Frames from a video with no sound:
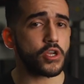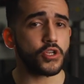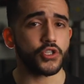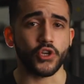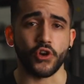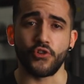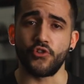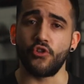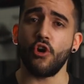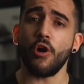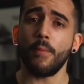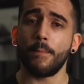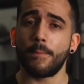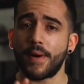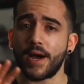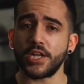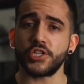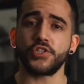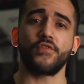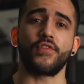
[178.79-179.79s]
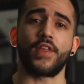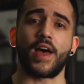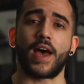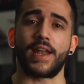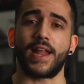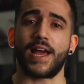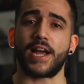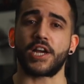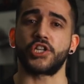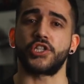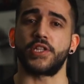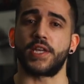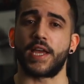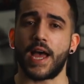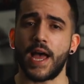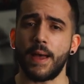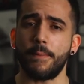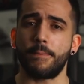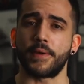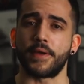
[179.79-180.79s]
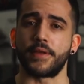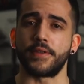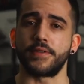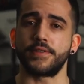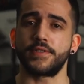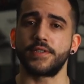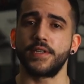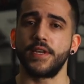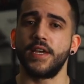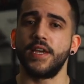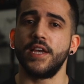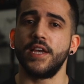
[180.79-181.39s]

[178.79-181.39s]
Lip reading: So not much of that actually happens,